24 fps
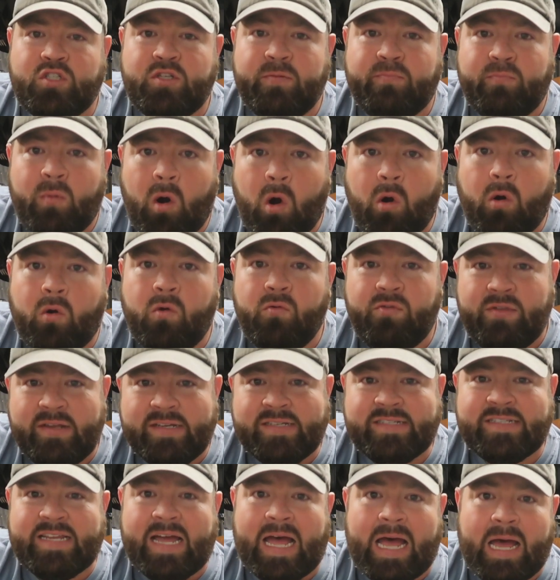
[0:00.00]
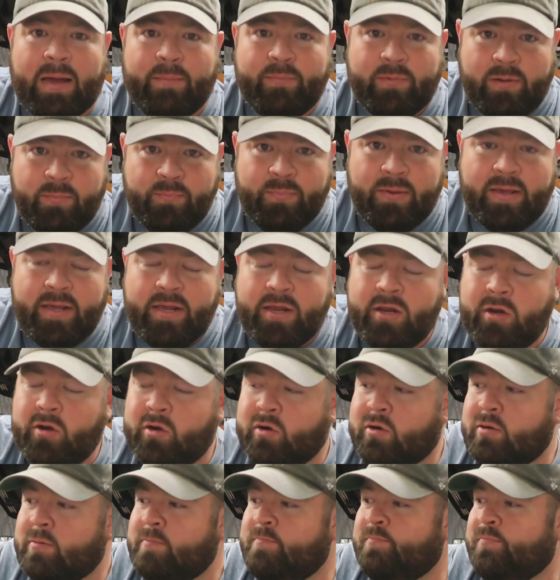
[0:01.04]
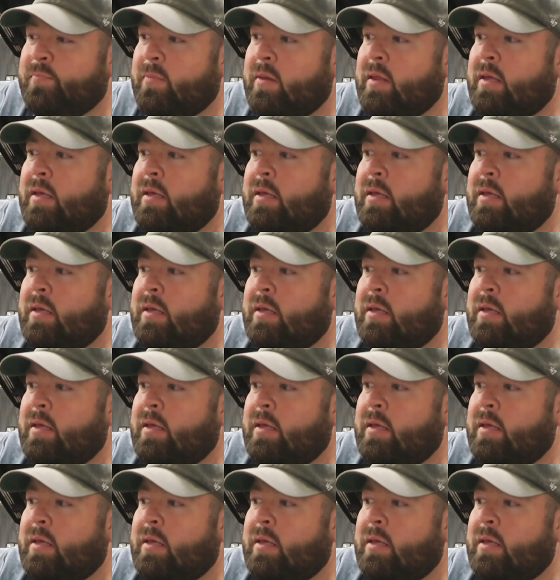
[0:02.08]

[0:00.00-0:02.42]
tomorrow this time to be here.